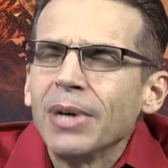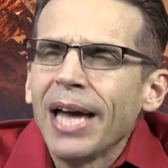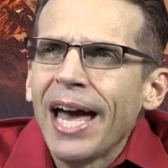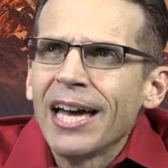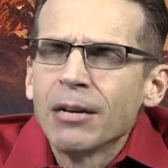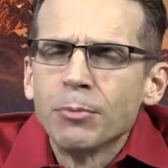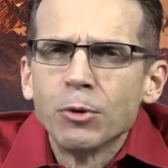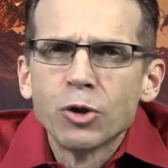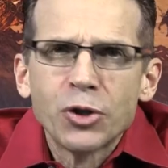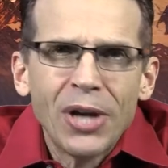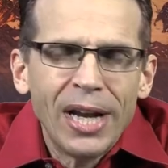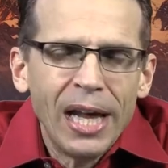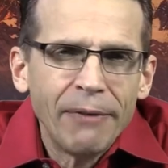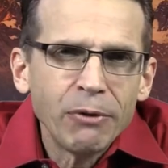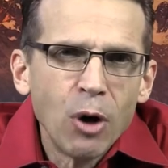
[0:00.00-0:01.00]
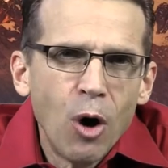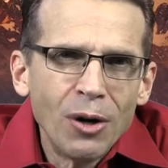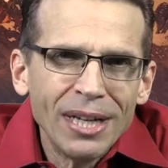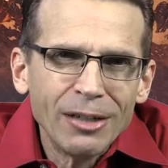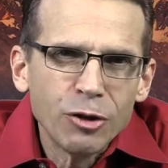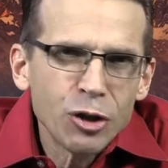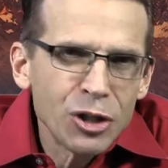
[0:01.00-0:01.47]
animals that have gone
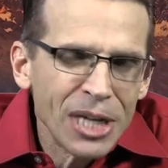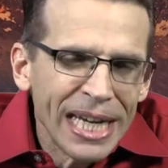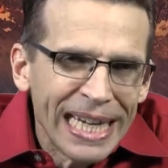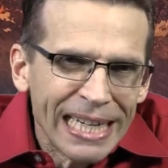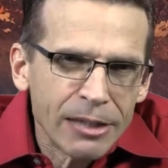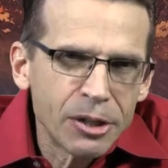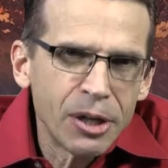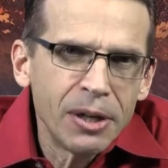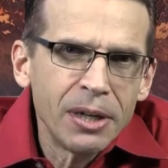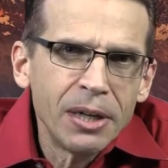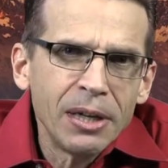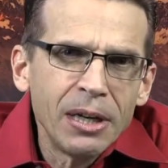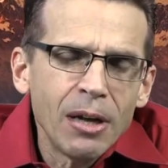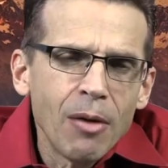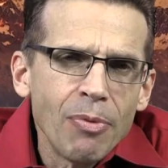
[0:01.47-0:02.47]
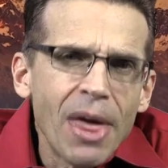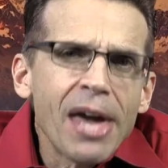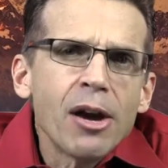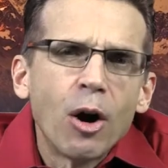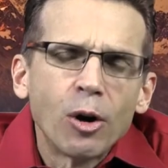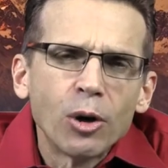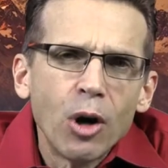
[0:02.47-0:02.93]
extinct, they
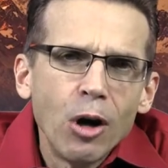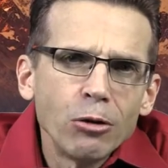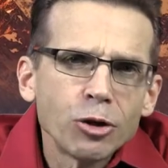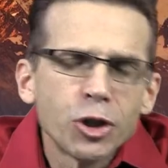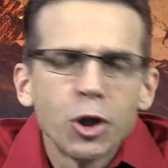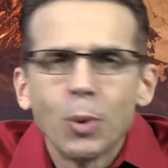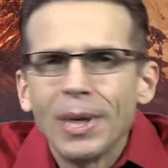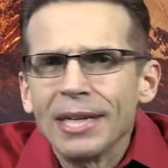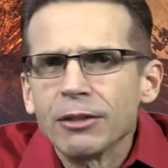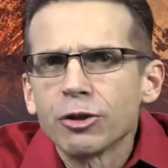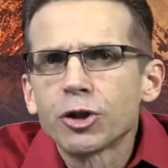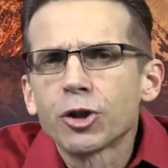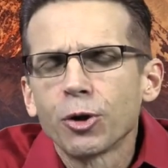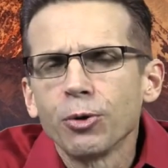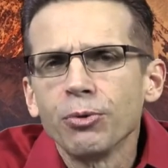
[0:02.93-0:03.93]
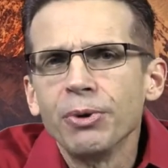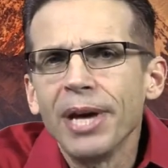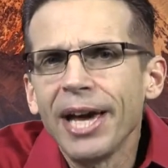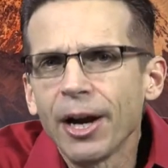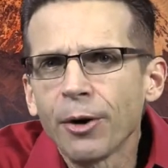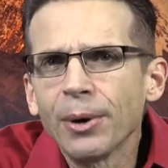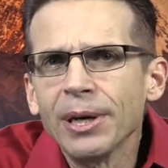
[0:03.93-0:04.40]
are also in a certain
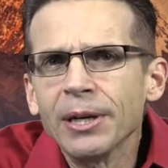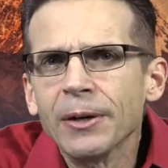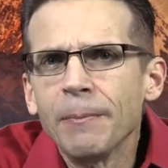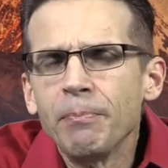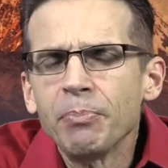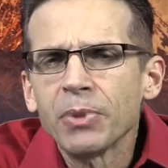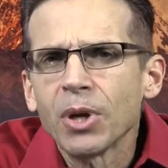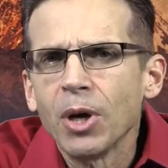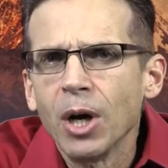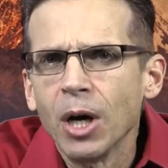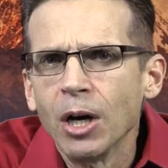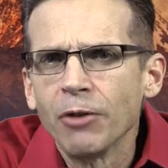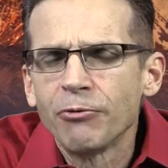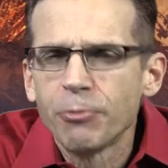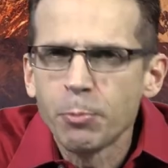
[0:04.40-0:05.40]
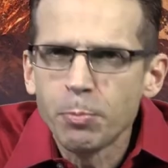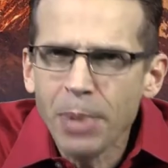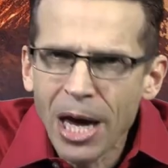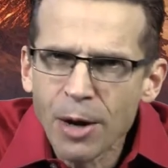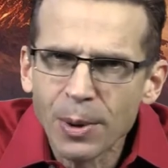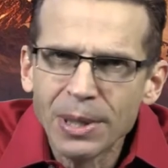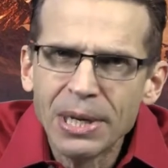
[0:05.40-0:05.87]
area of
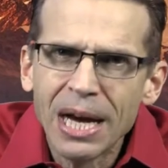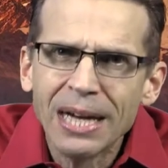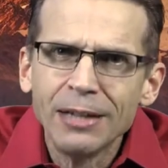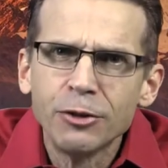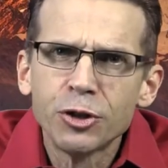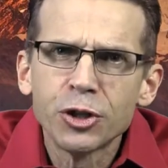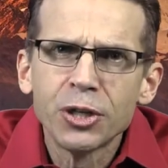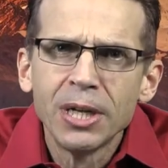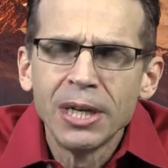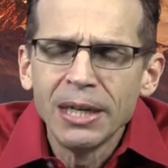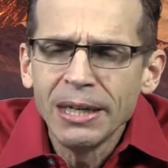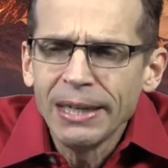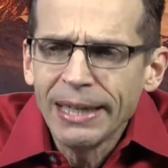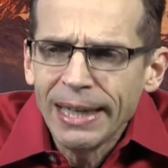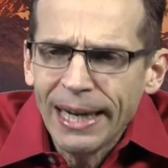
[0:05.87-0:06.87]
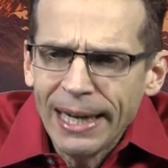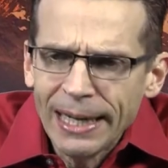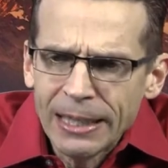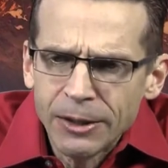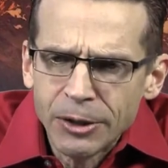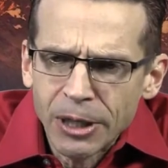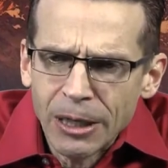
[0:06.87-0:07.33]
paradise.
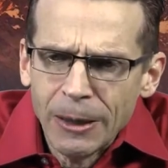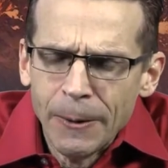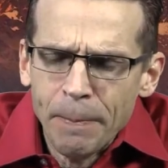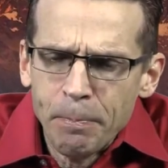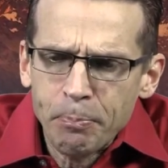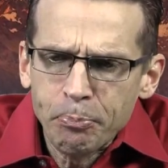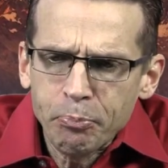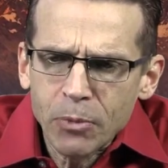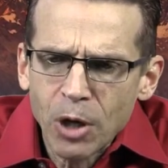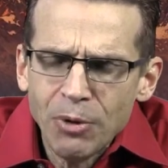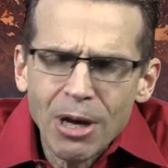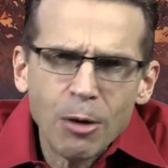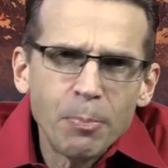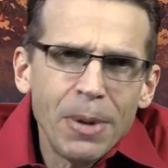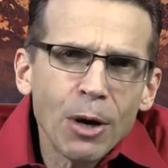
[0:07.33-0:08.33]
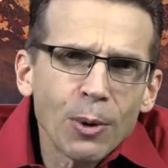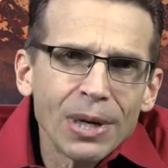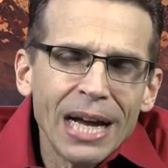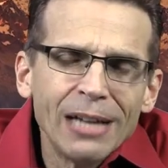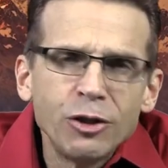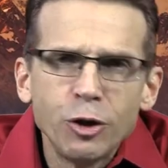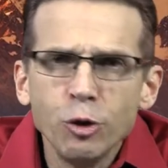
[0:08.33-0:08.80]
And um, now,
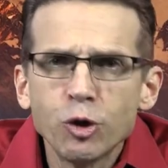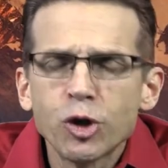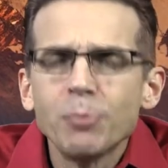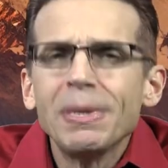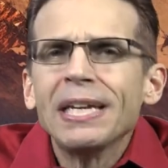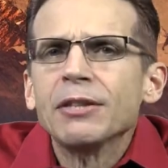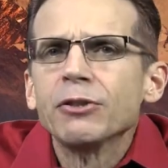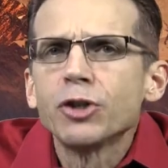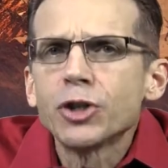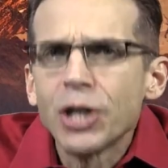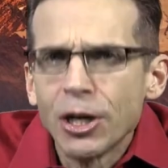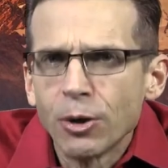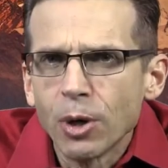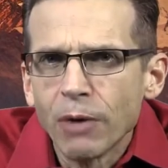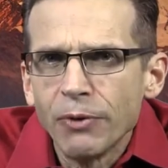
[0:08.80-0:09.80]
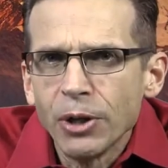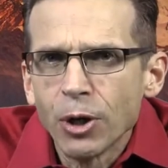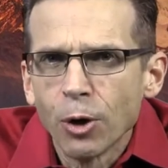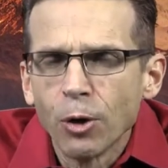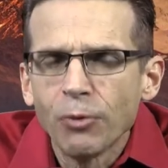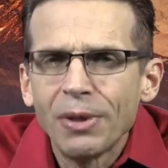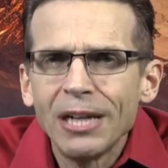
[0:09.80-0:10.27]
paradise used to be in the center of the
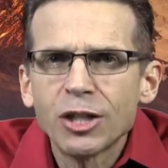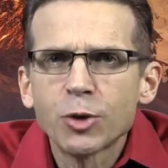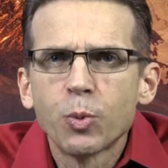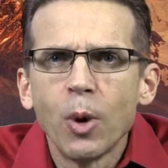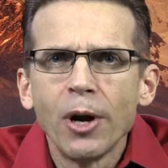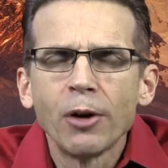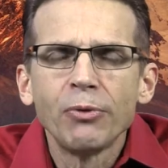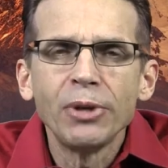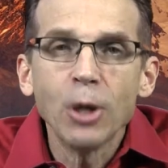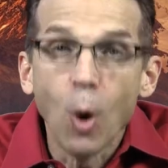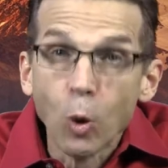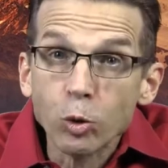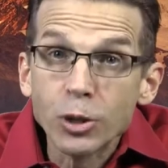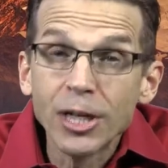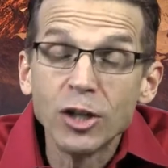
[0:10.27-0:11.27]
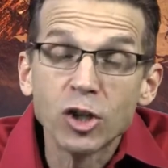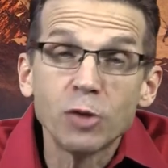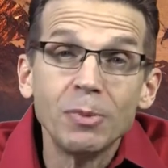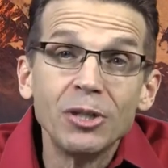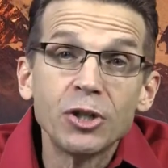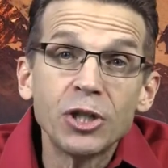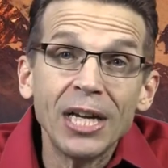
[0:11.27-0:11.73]
earth. That's where the Old
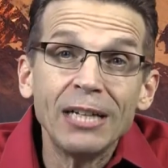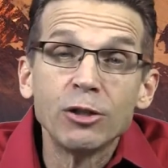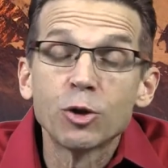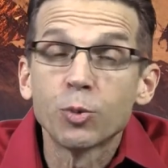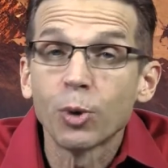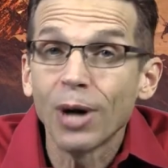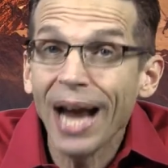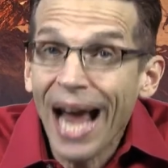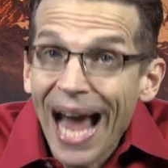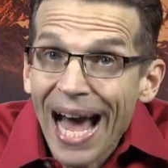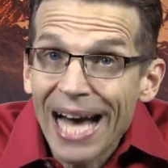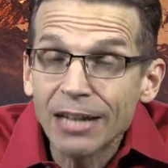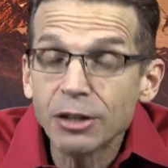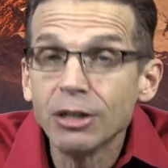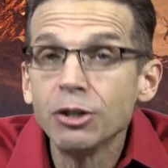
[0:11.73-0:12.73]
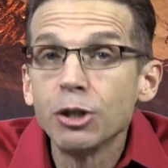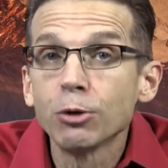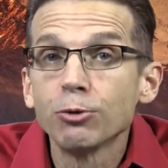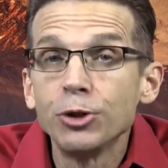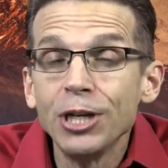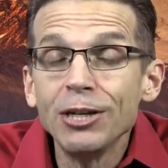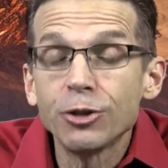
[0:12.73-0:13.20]
Testament saints were at until
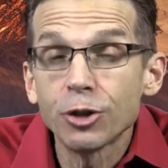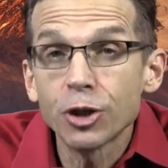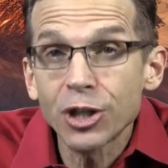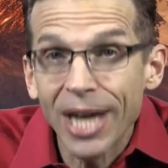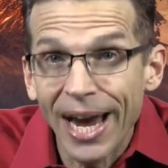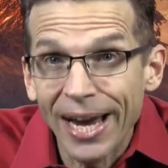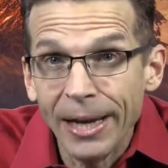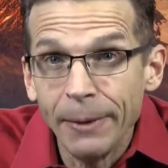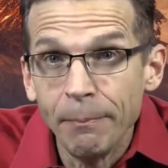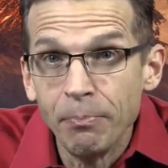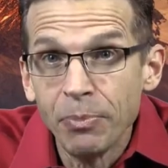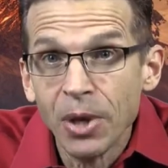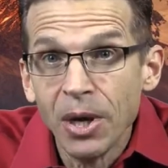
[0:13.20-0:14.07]
Jesus came.